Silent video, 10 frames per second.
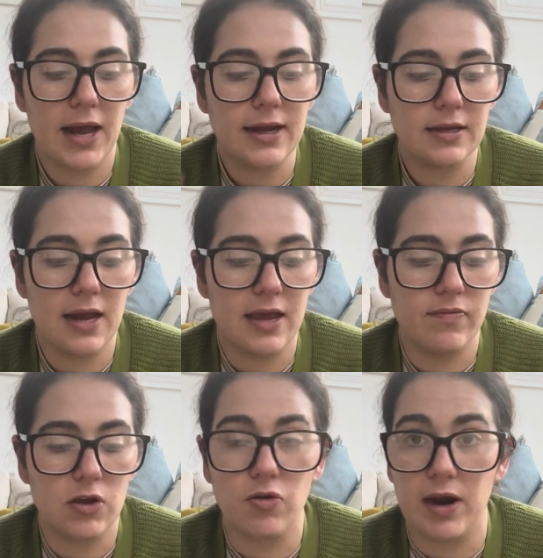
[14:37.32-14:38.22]

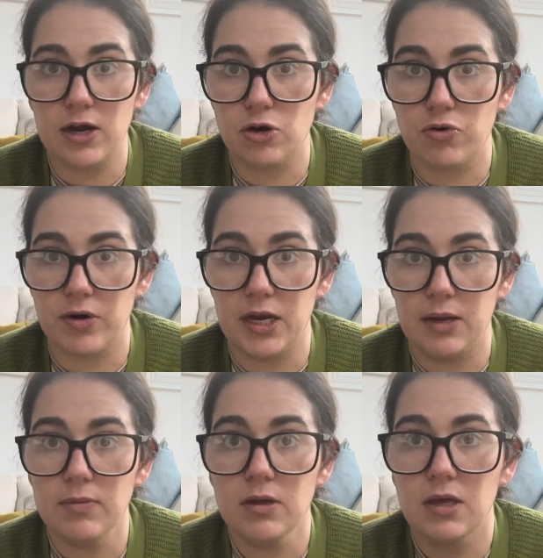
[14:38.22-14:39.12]
navy, gray, and
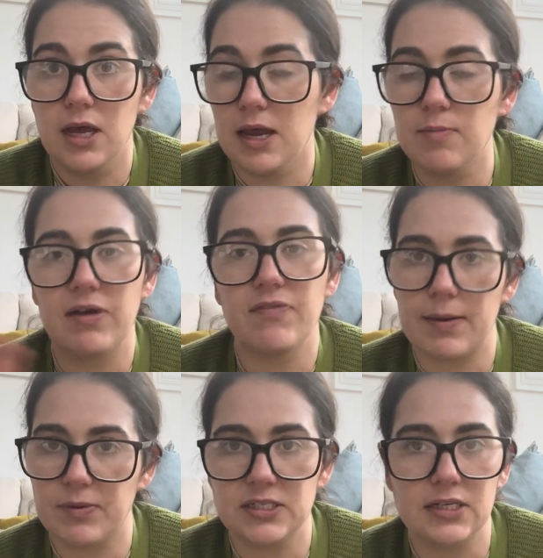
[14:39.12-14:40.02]
cream in my
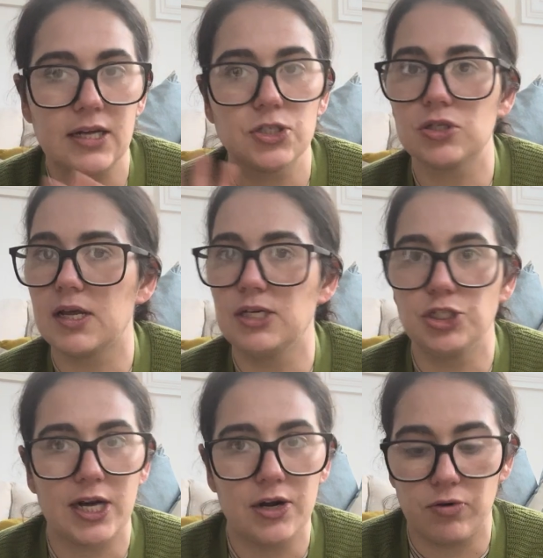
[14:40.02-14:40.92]
fabric stash in
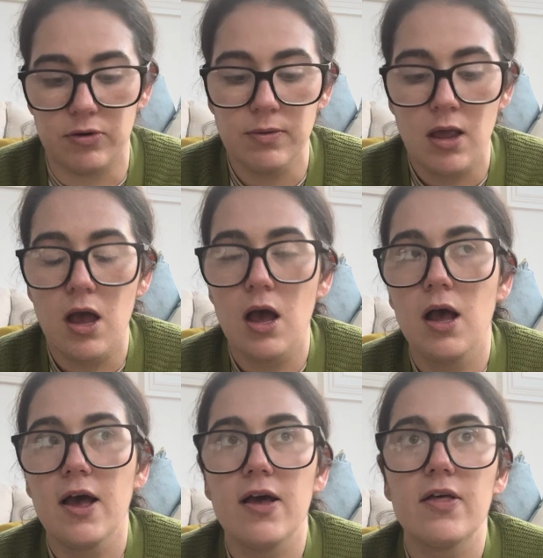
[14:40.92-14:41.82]
general.
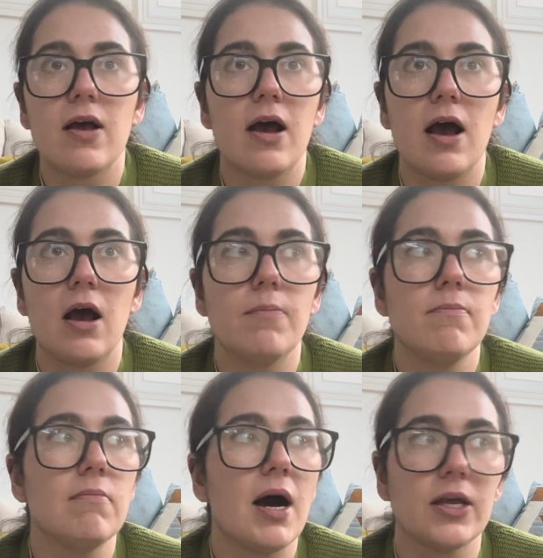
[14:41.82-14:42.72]

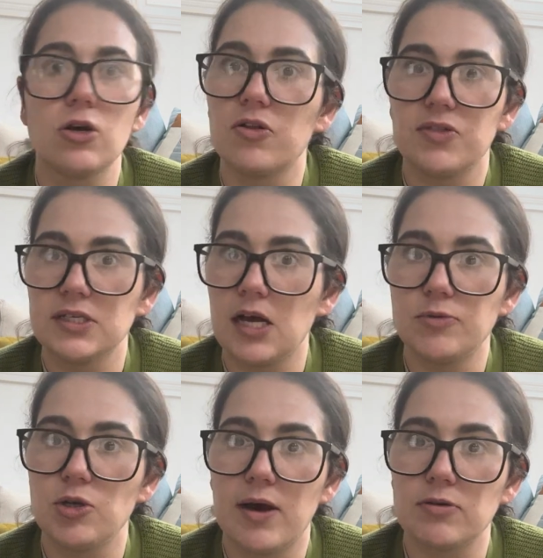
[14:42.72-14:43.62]
My God, this
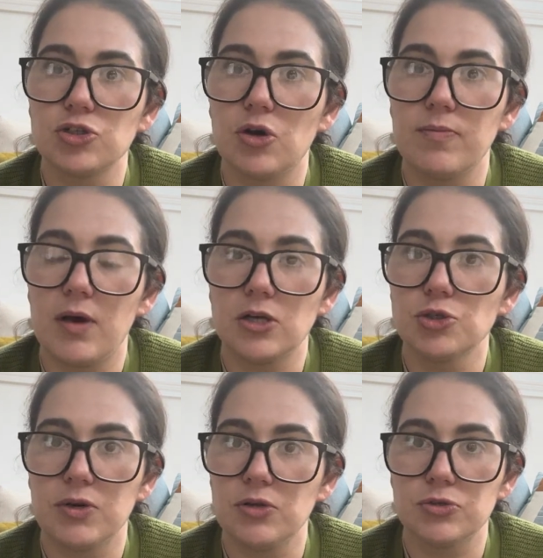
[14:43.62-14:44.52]
helps you out so much
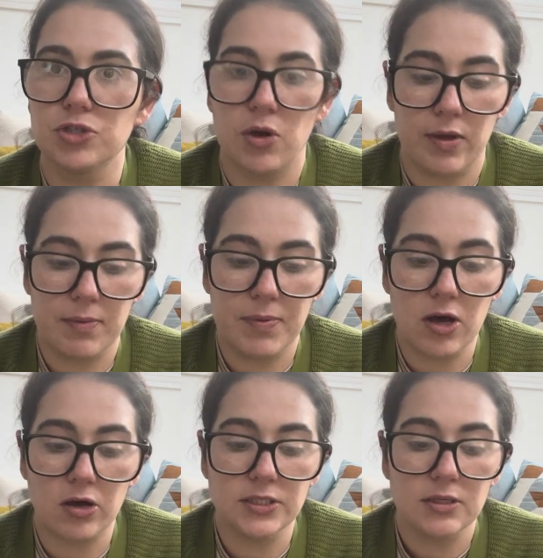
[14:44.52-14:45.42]
when you're sewing,
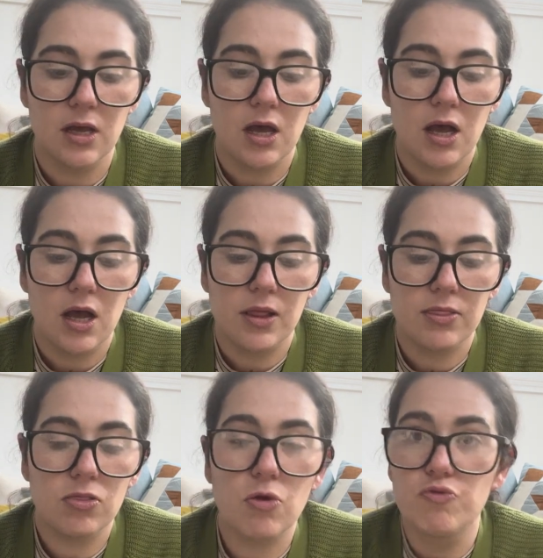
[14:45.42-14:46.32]
because
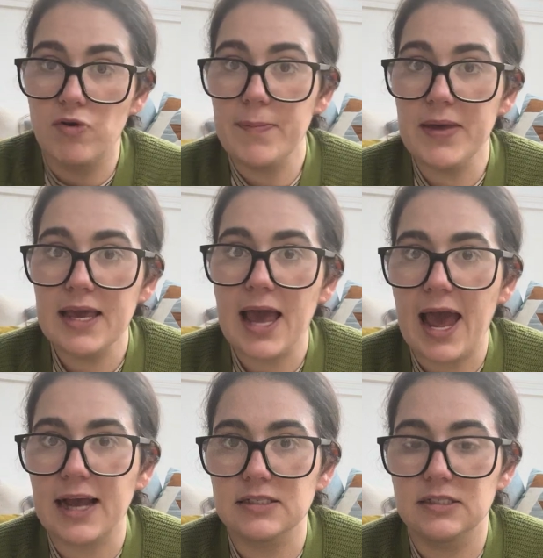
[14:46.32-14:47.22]
ribbing
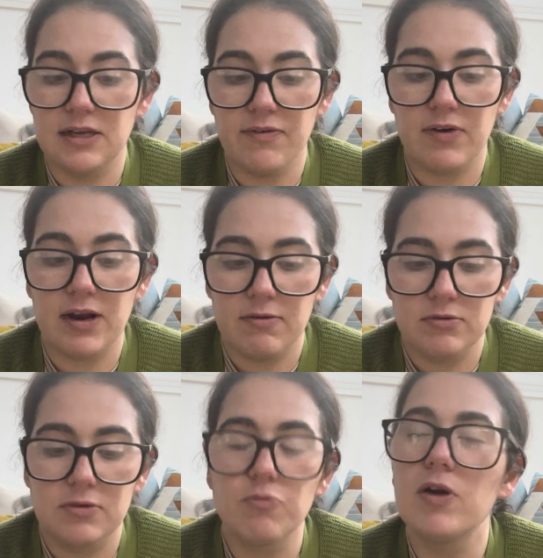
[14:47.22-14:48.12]
acts different.
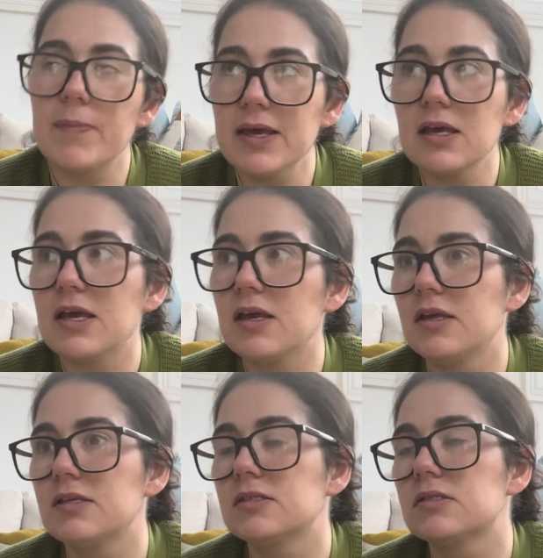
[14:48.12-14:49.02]
Ribbing
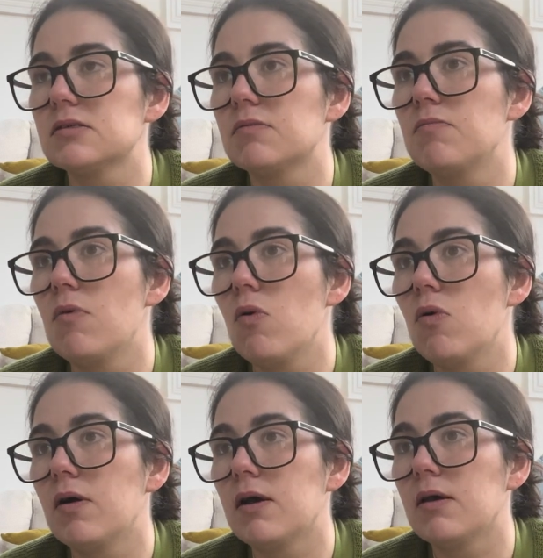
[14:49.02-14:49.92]
is
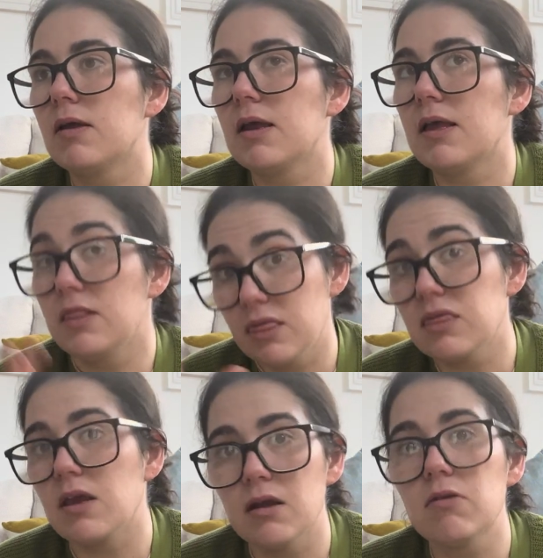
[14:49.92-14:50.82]
more, in
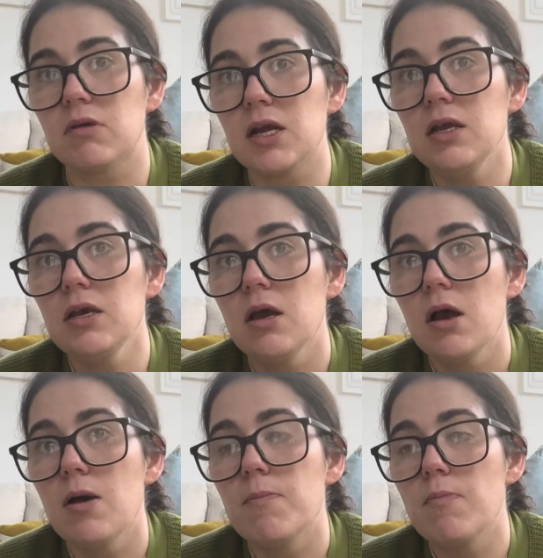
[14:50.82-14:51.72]
theory,
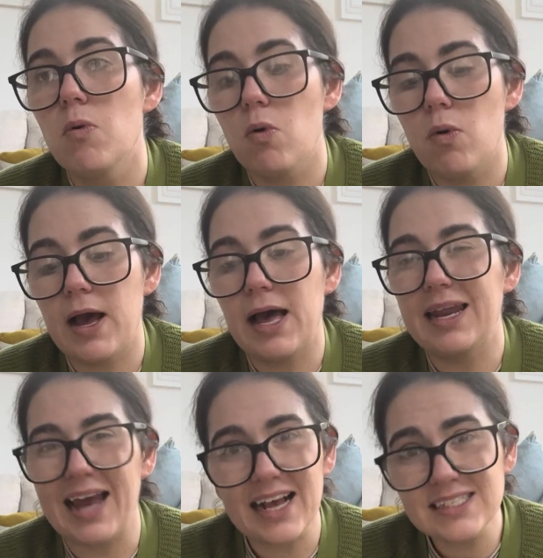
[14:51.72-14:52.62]
more
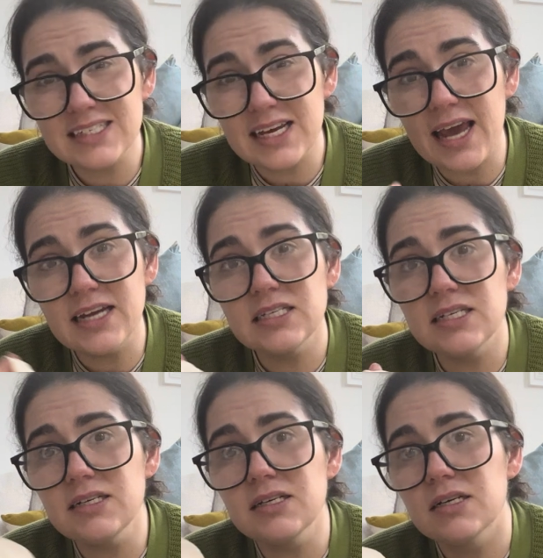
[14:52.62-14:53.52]

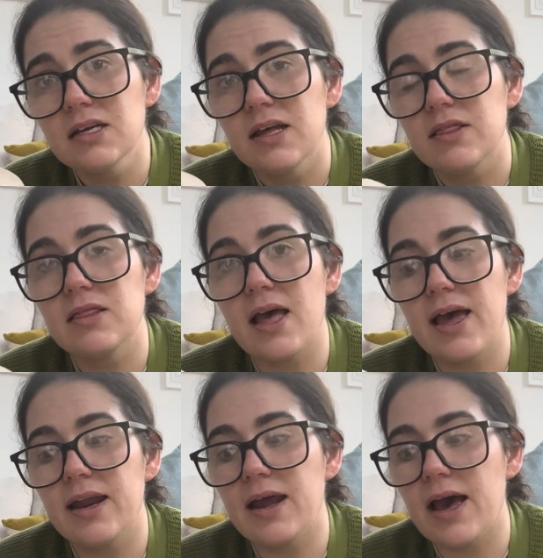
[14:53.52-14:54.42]
elasticated
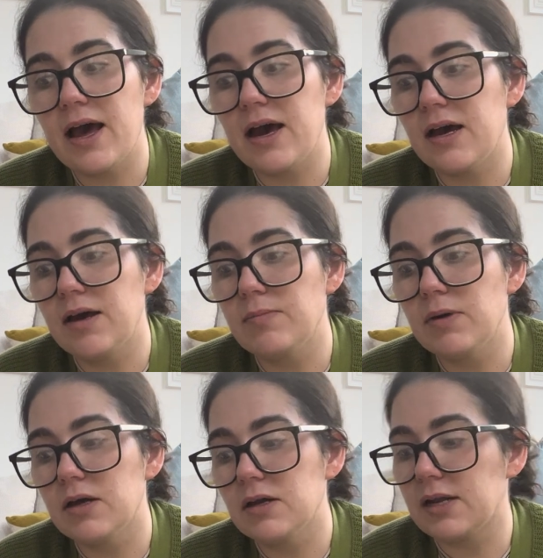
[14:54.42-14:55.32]
than
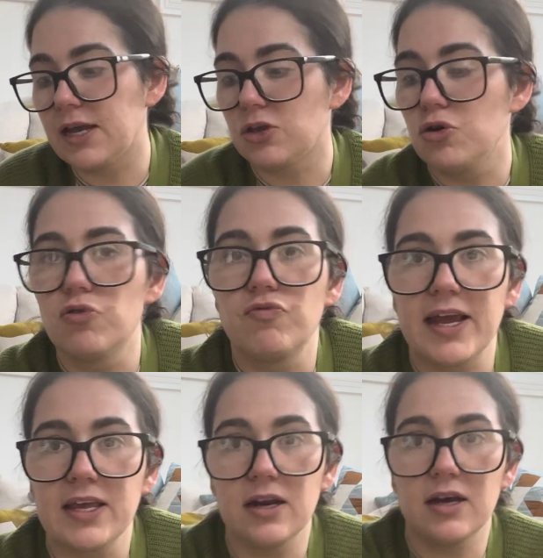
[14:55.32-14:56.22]
like your
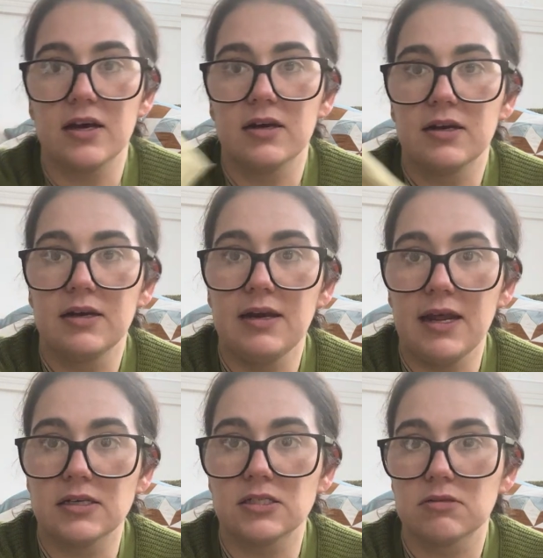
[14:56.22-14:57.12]
regular
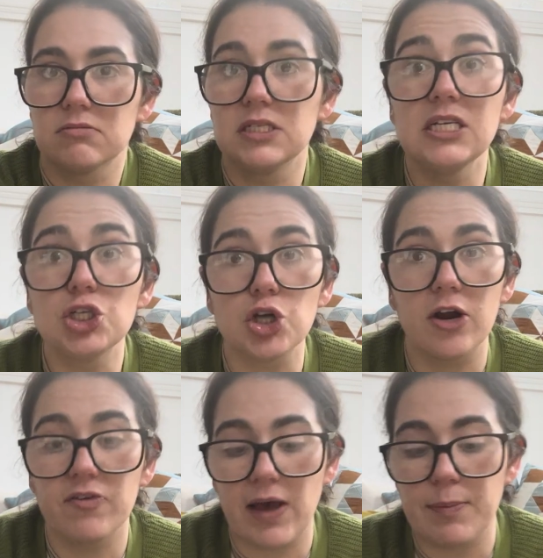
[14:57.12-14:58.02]
knit
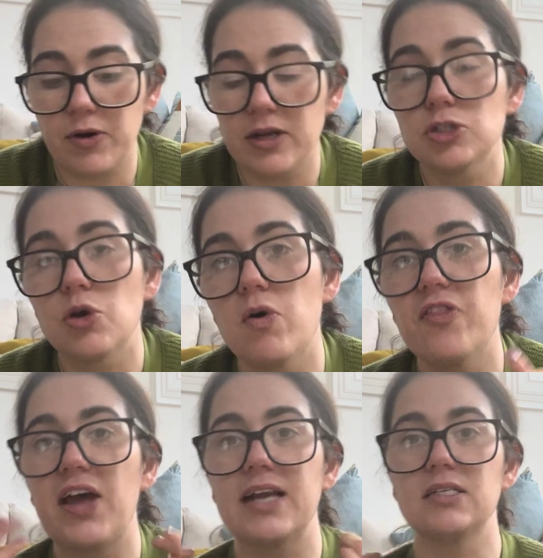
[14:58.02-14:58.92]
t-shirt fabric. So what
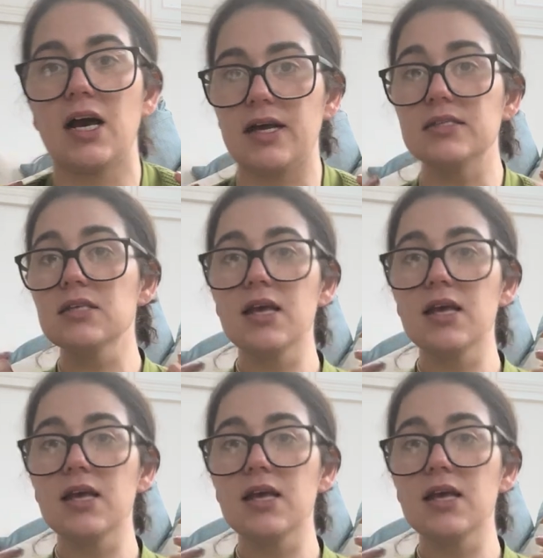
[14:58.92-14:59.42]
that does